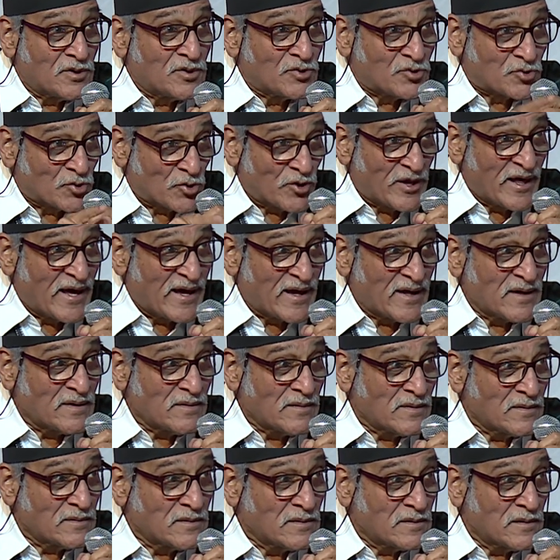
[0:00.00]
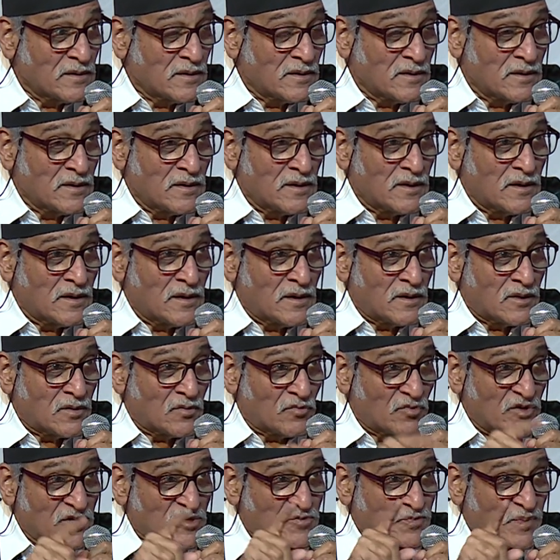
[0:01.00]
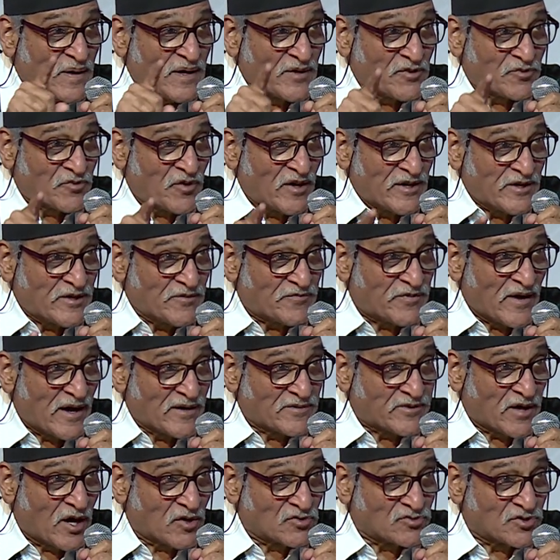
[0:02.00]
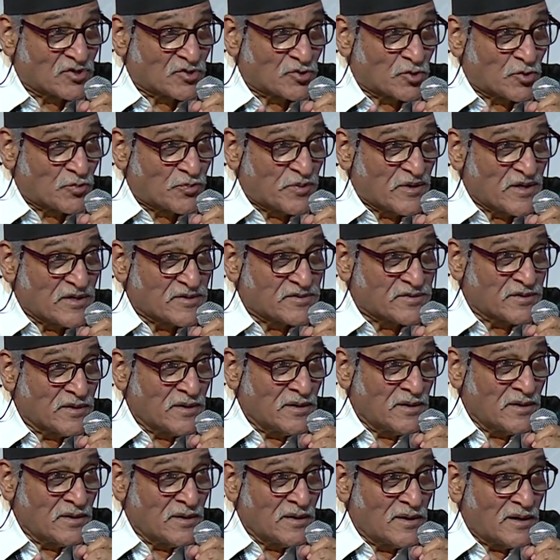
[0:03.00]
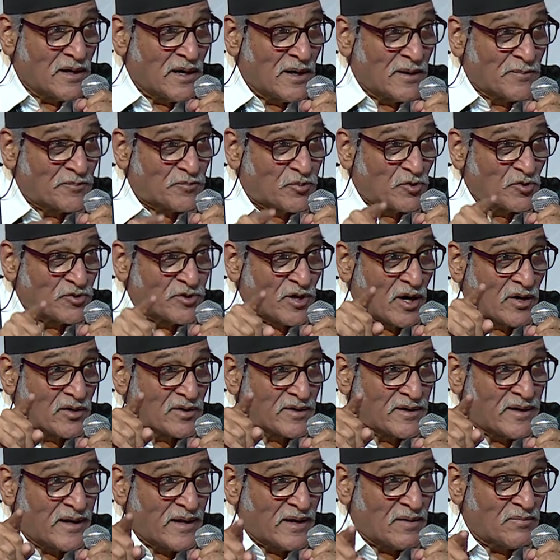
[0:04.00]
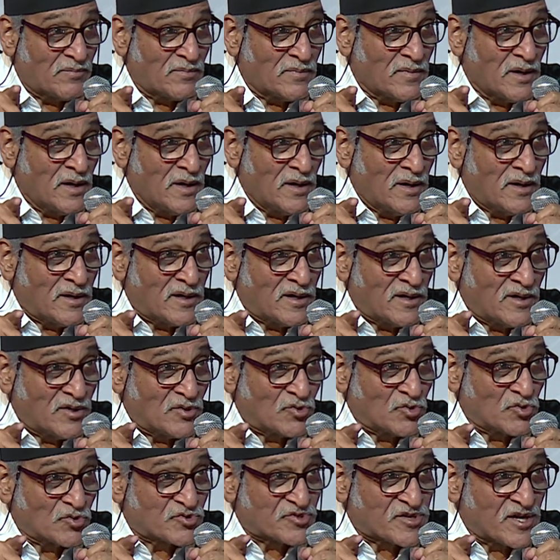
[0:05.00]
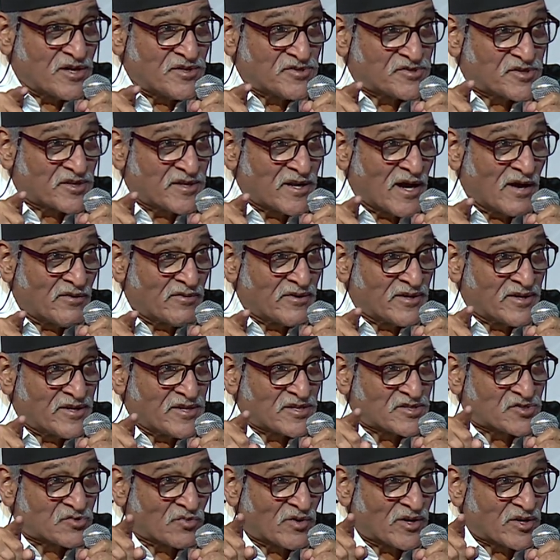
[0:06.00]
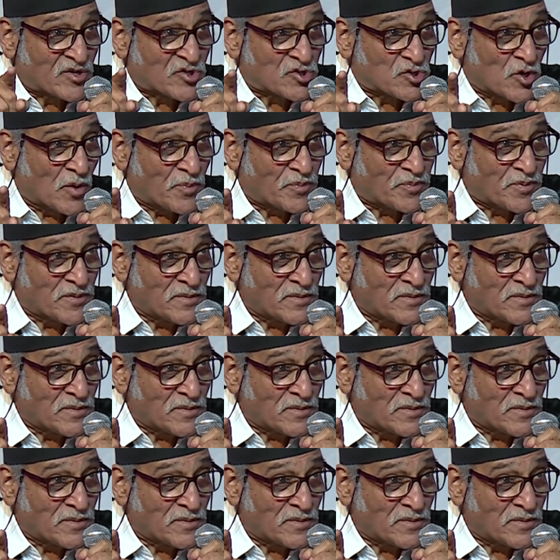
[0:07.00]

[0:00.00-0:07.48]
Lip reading: Today, we spend 25,000 rupees and put our name into sensory awareness workshop